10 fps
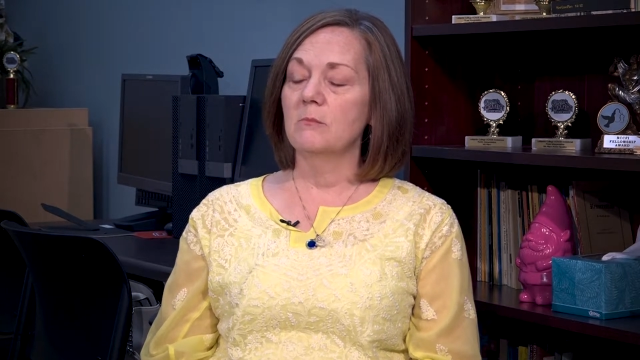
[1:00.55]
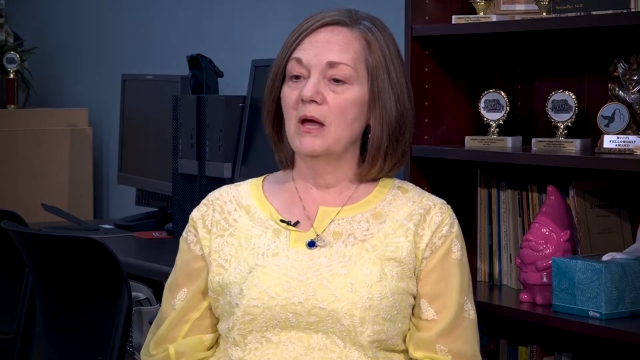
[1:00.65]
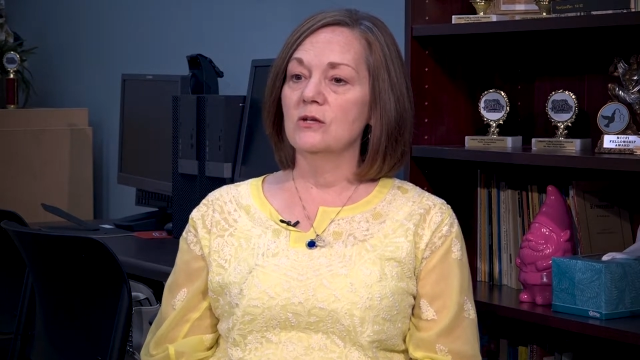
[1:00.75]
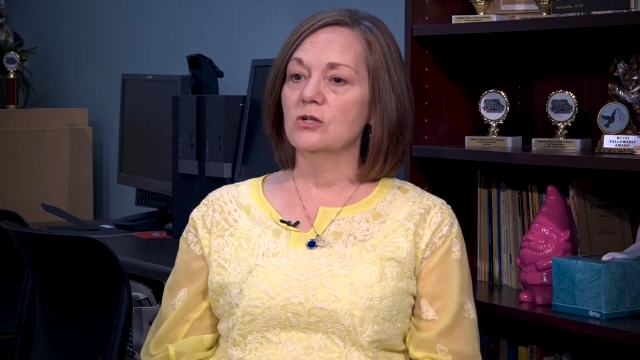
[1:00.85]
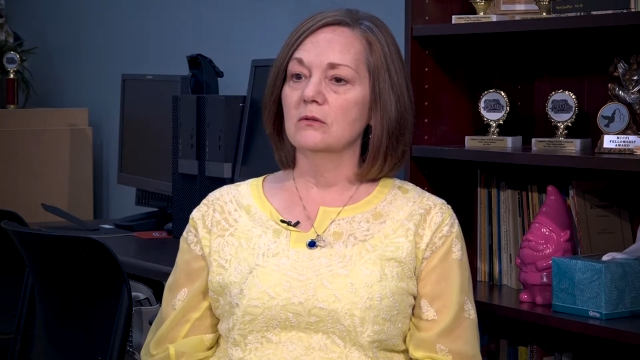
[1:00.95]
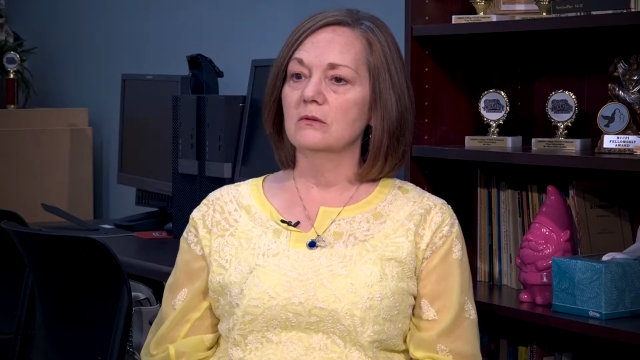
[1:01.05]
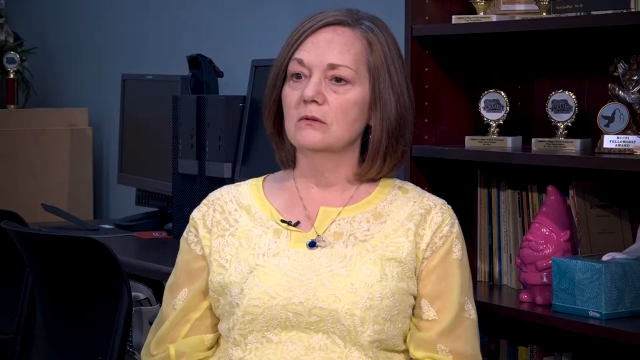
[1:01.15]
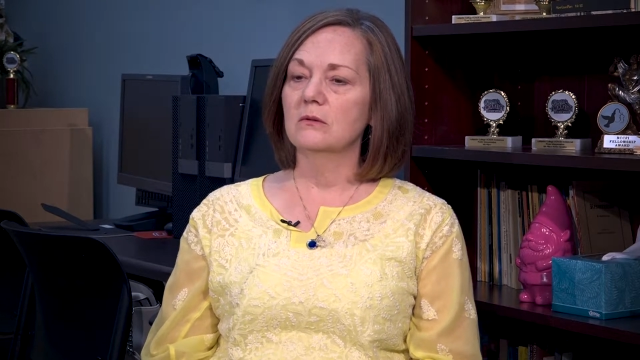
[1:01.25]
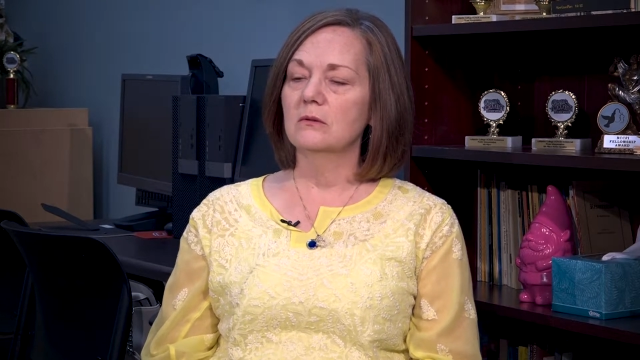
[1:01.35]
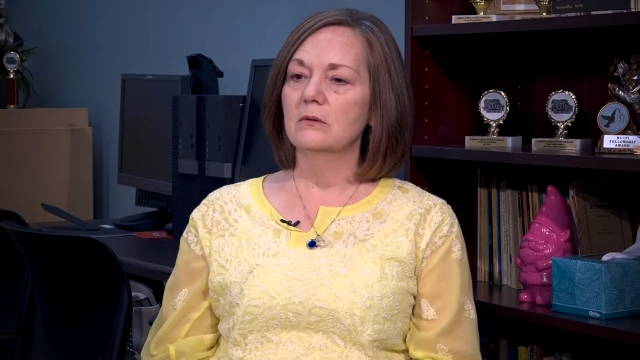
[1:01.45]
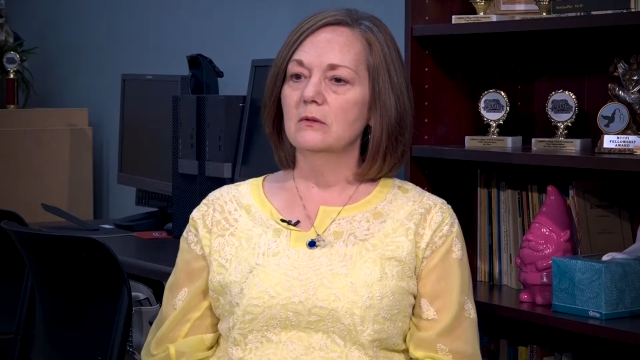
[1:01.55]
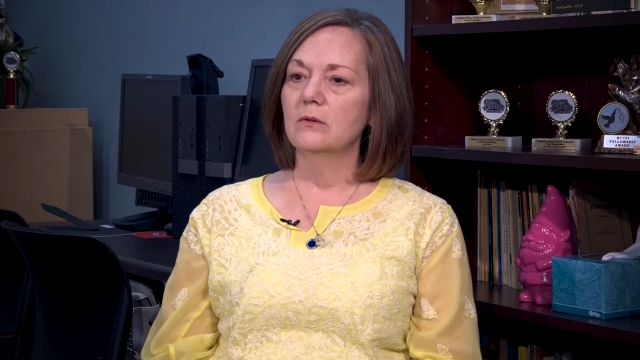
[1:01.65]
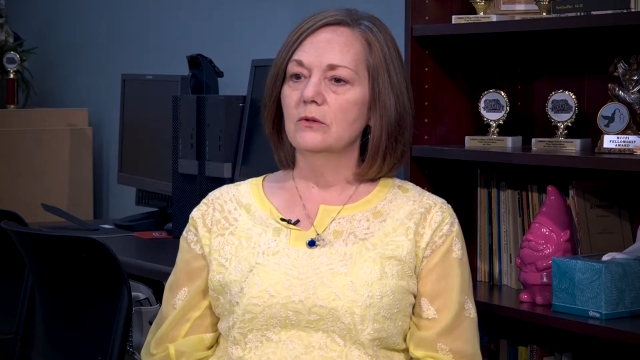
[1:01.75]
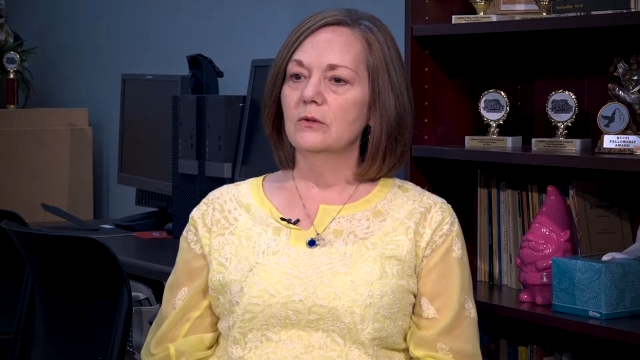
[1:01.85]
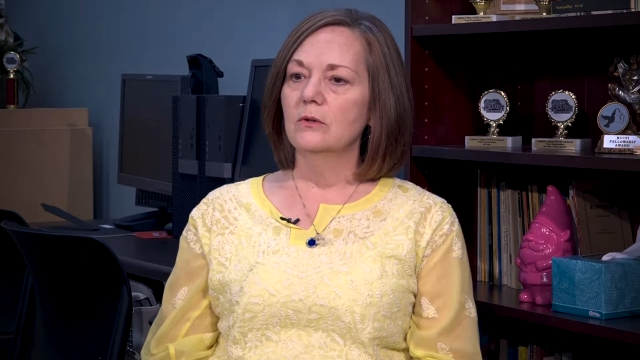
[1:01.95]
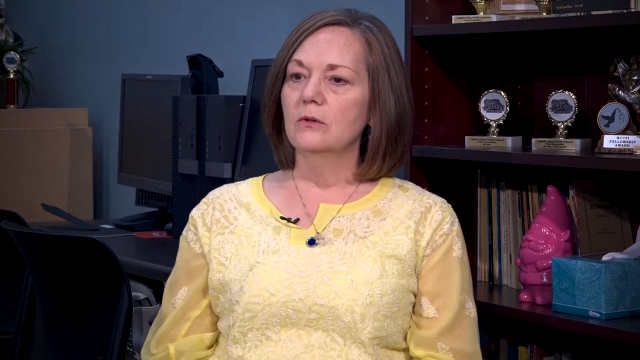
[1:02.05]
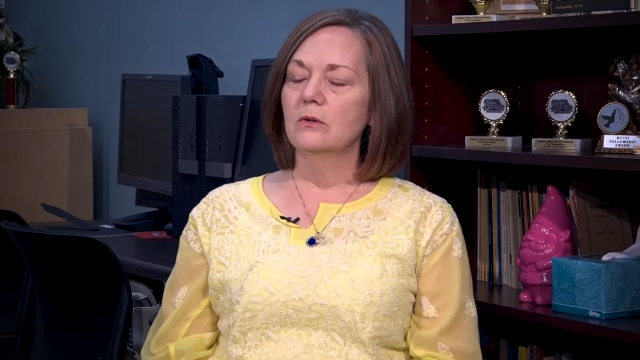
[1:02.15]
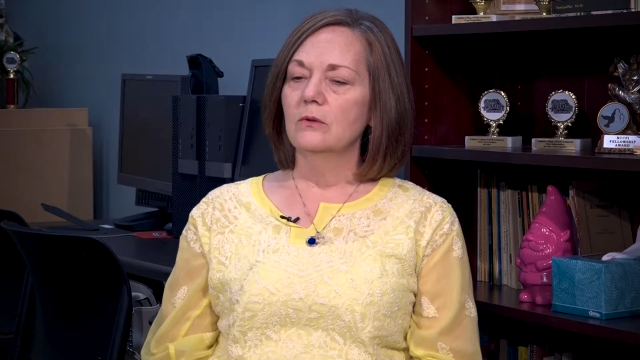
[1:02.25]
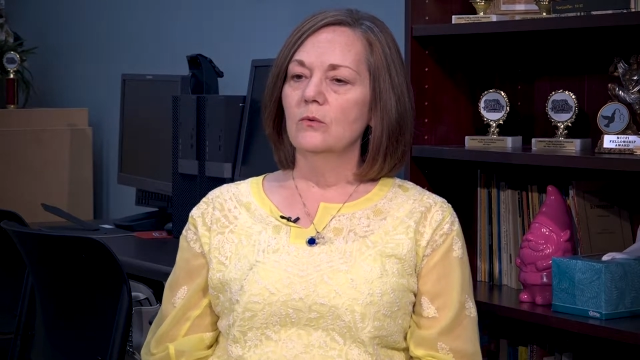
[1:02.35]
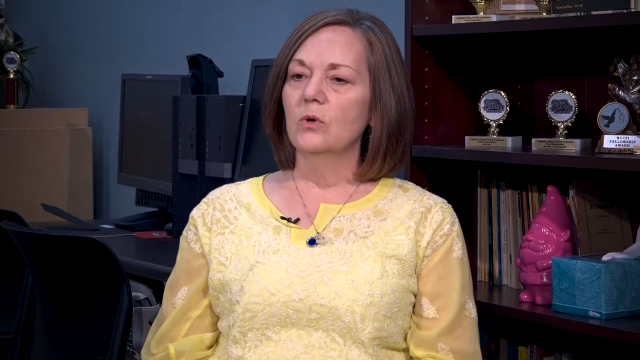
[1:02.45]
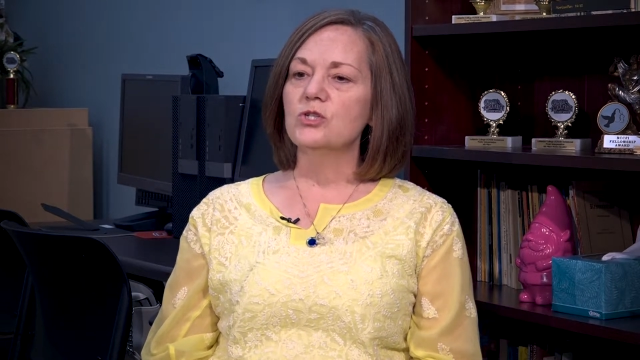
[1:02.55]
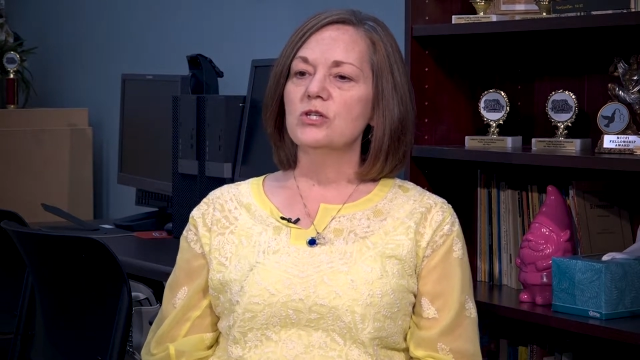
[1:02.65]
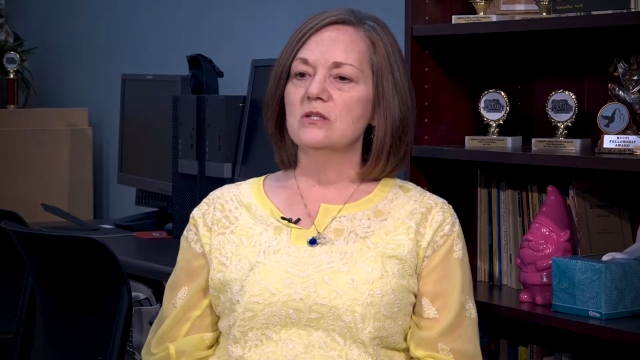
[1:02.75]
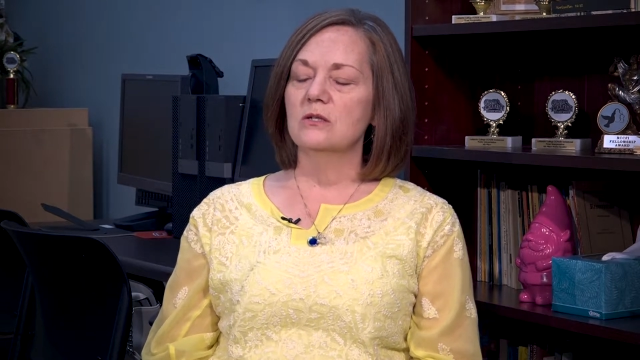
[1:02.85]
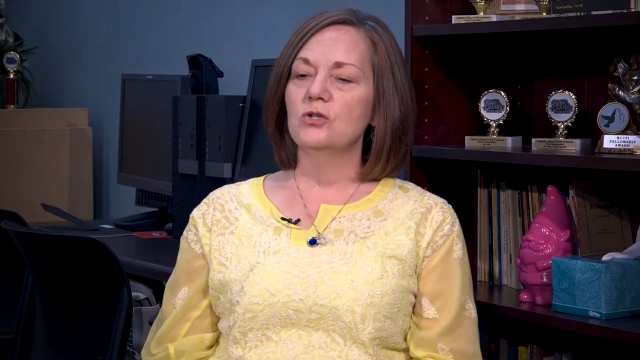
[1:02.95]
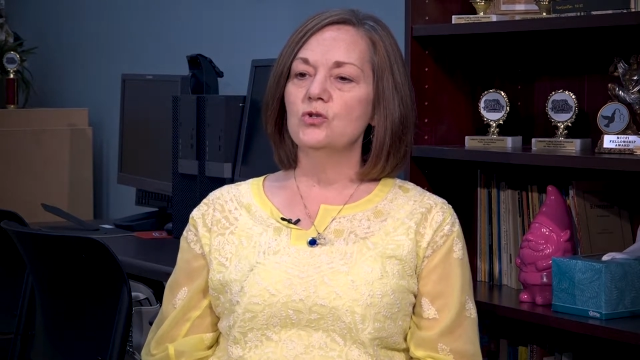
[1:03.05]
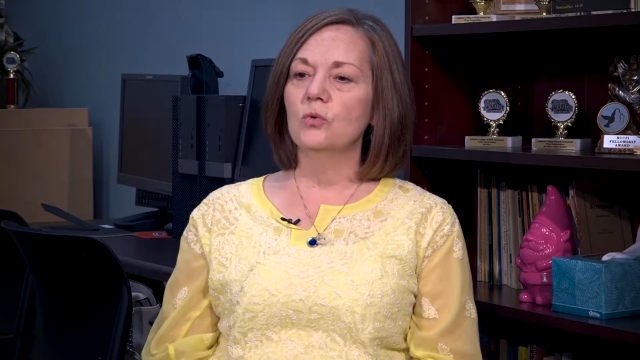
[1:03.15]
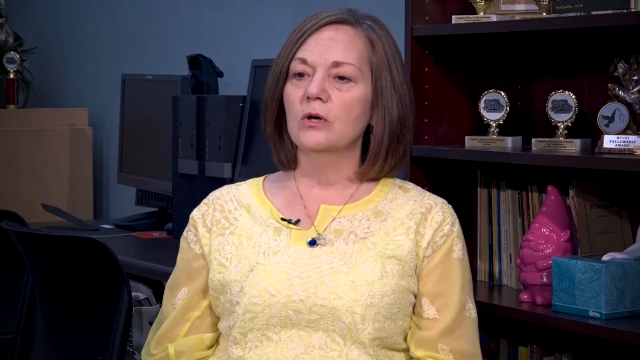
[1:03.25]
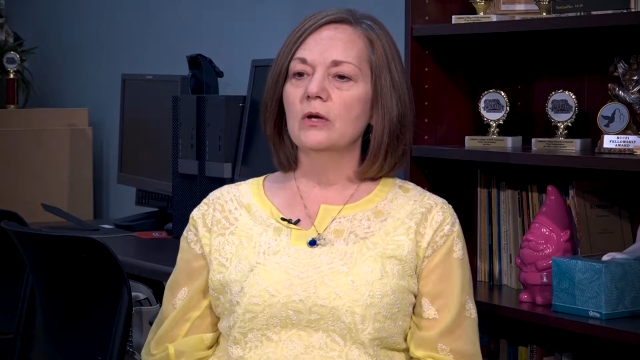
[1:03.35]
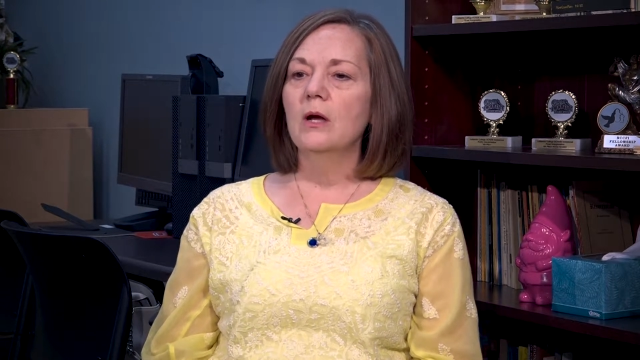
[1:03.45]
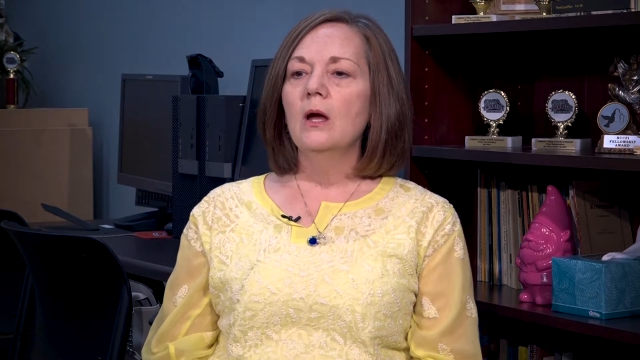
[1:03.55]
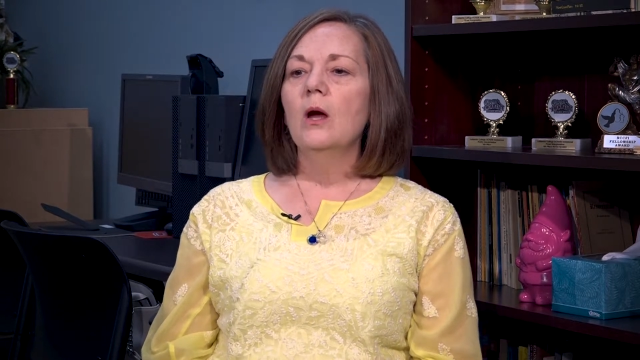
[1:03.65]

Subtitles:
imagine what she's endured.